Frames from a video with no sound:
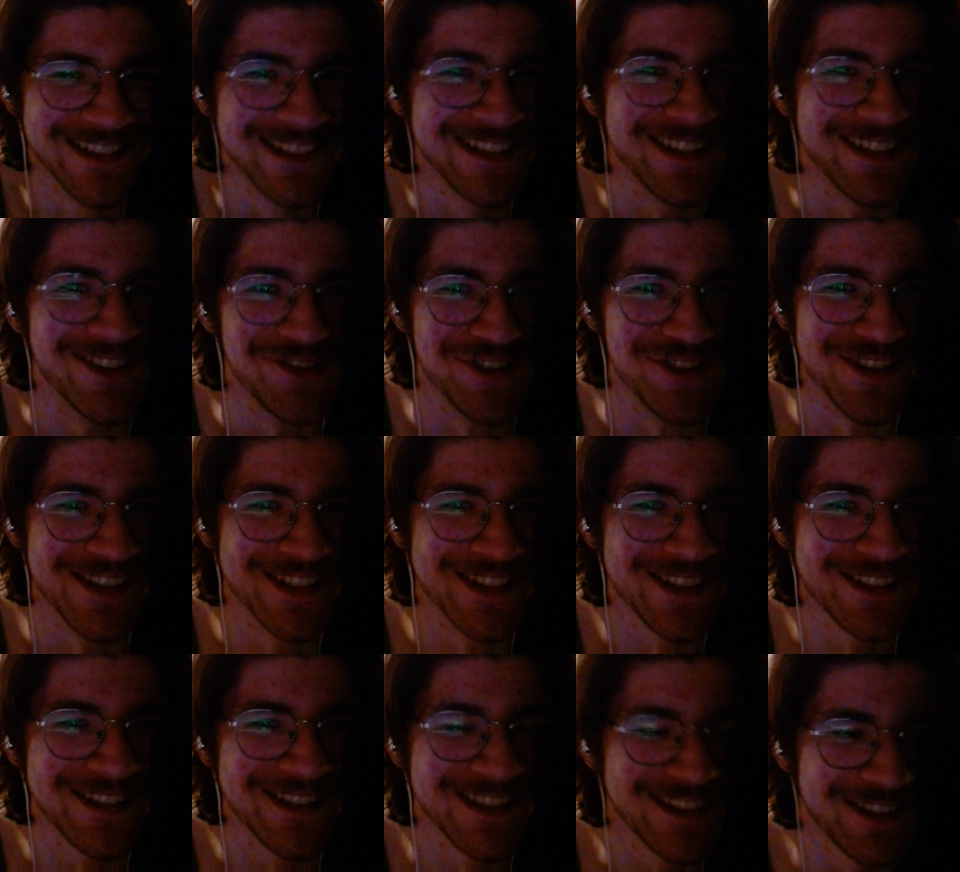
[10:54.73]
doing this,
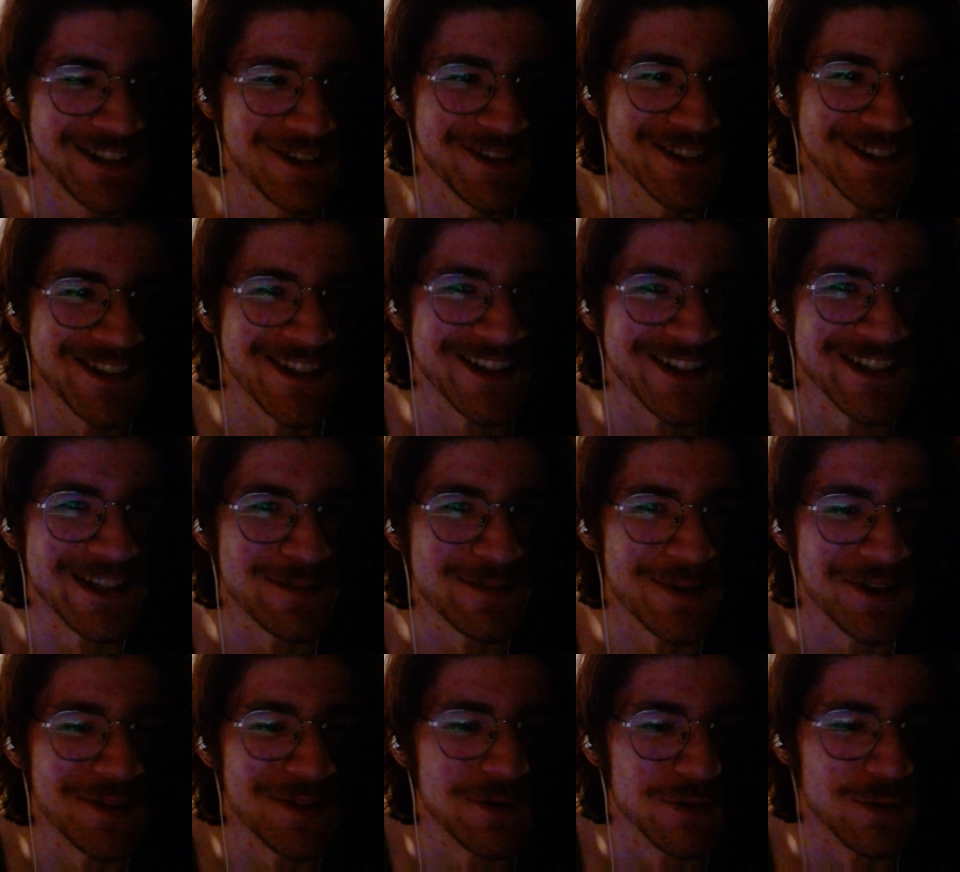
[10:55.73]
talking
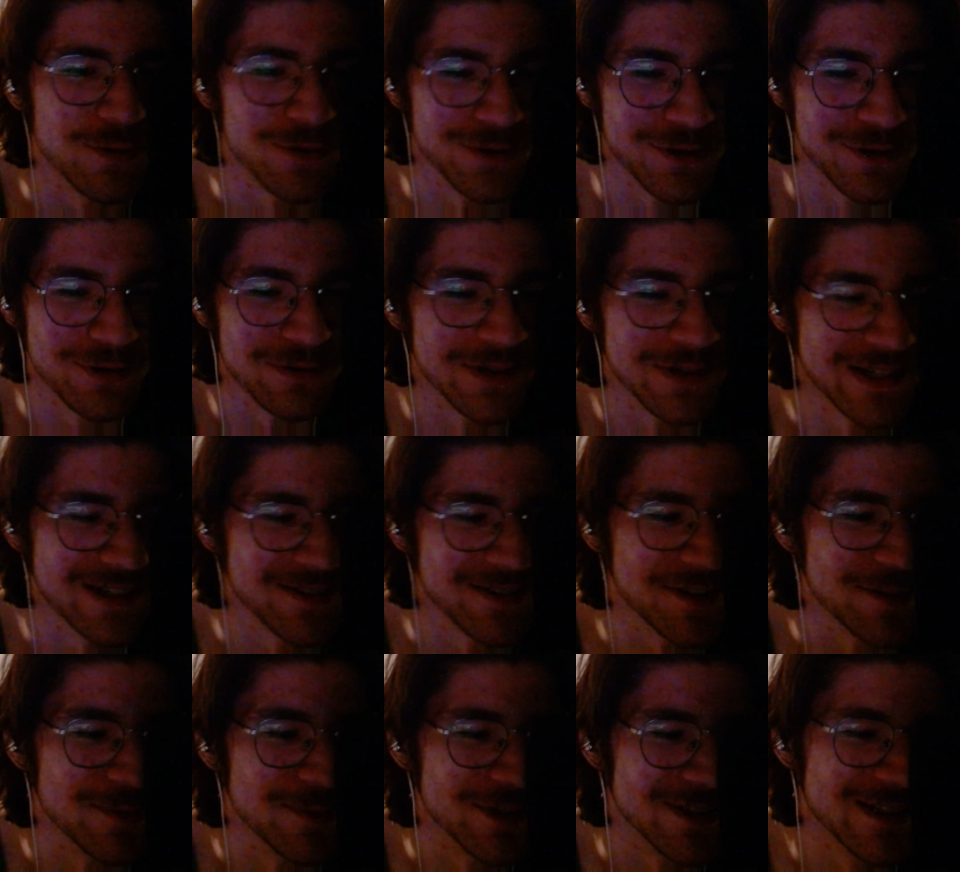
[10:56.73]
about the lore
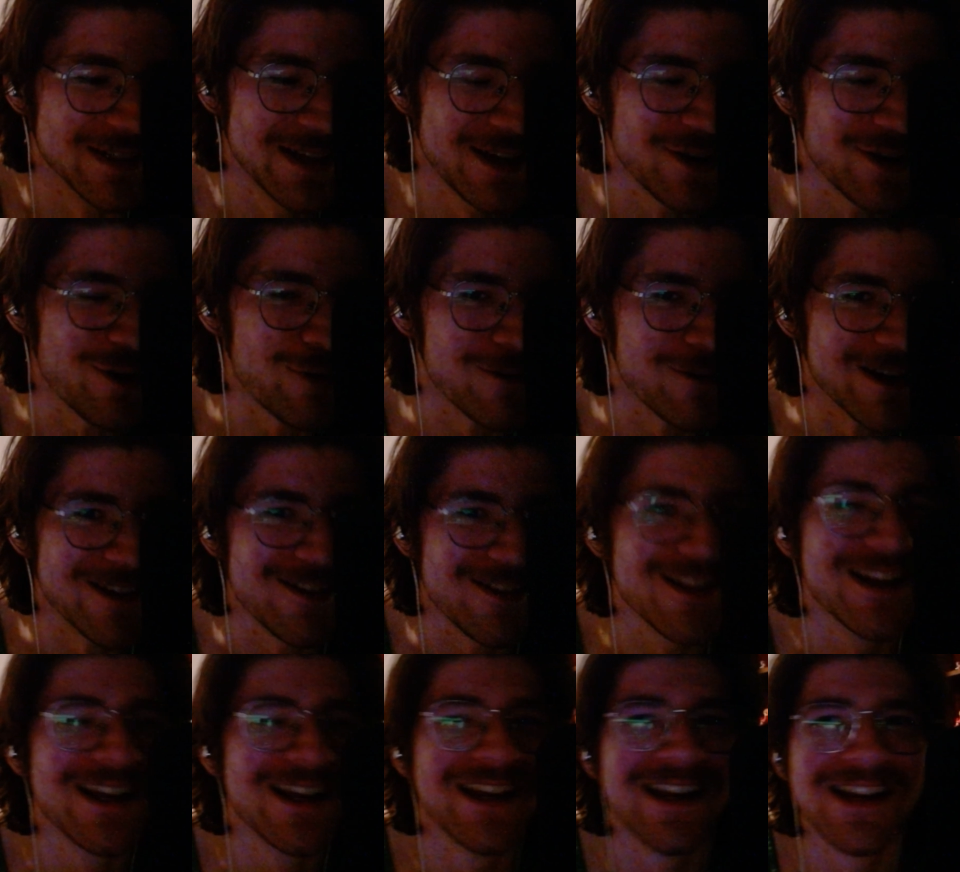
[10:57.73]
correctly, but oh well.
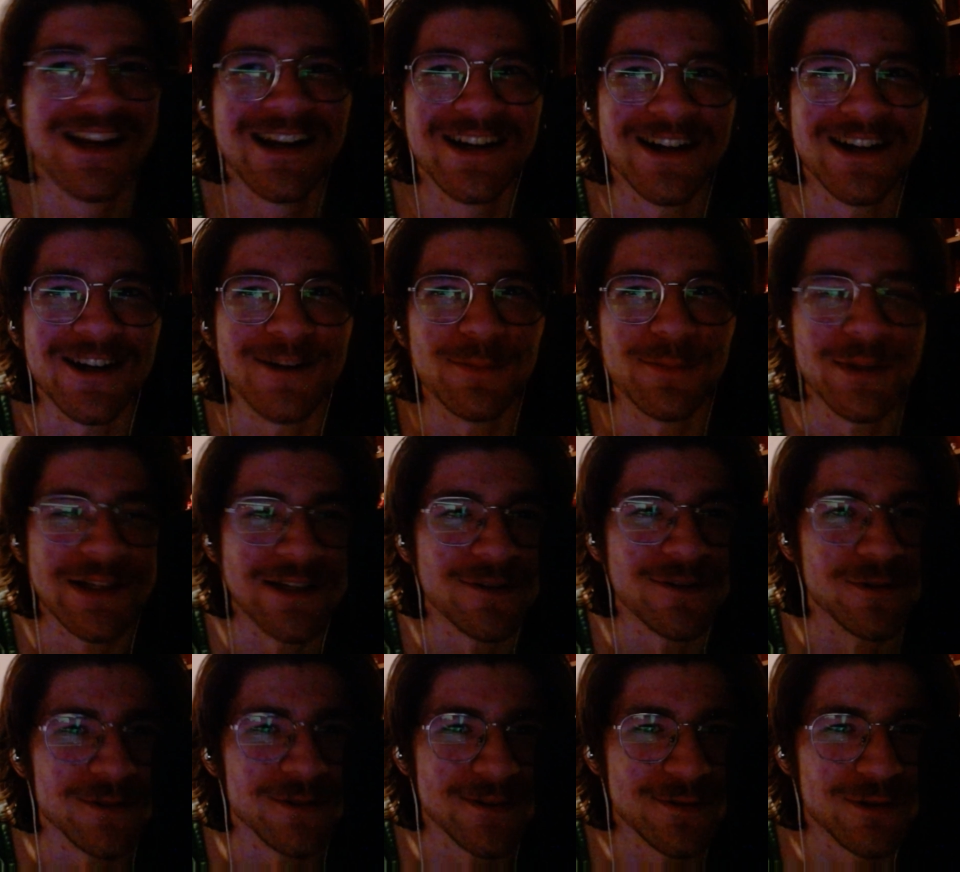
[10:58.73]
But yeah,
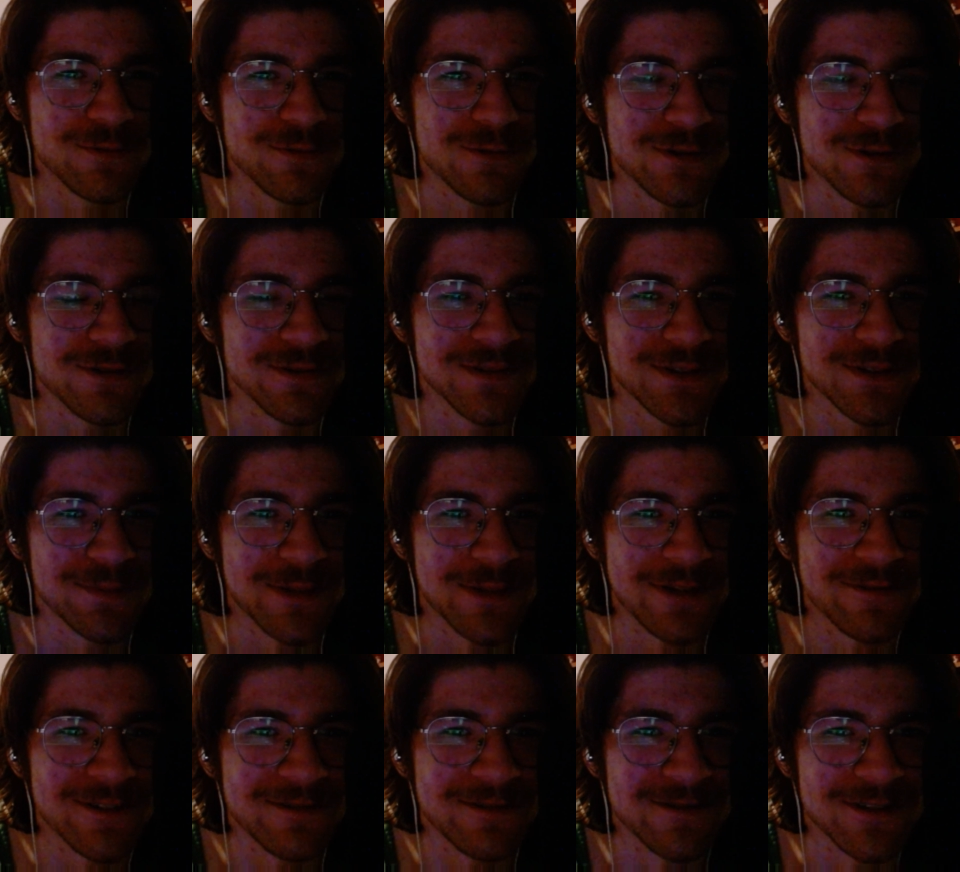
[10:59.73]
no, Luna Wolves, my
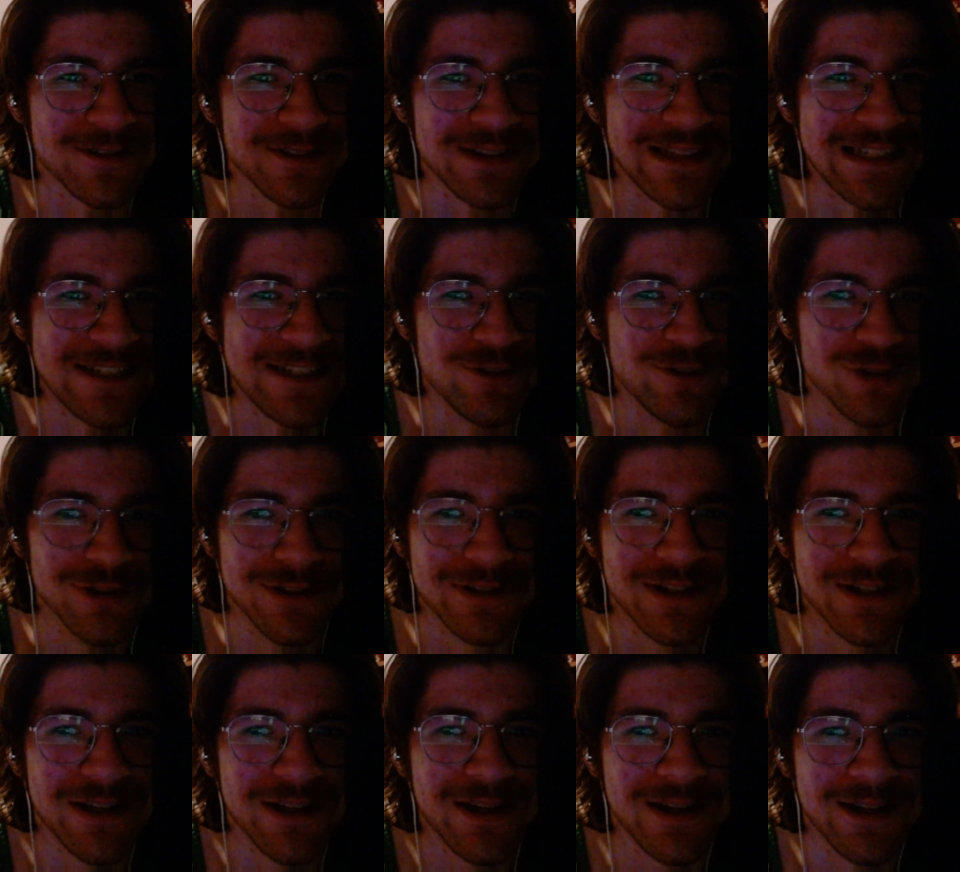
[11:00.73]
favorite Legion.